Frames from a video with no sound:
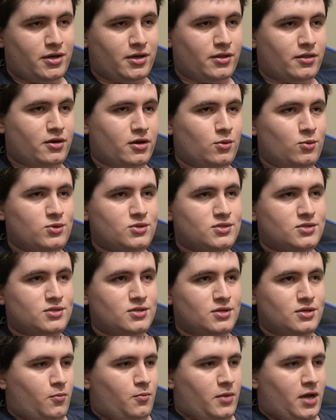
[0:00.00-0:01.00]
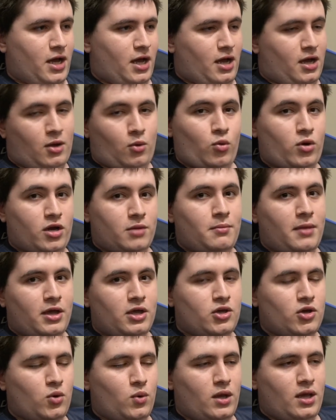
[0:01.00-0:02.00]
I thought it was, I wanted my
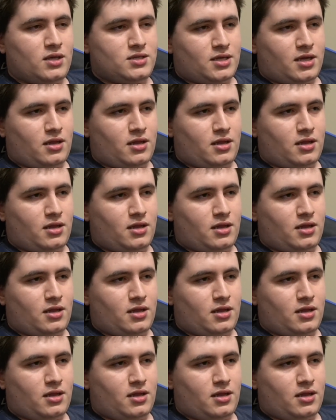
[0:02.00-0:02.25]
GUIs.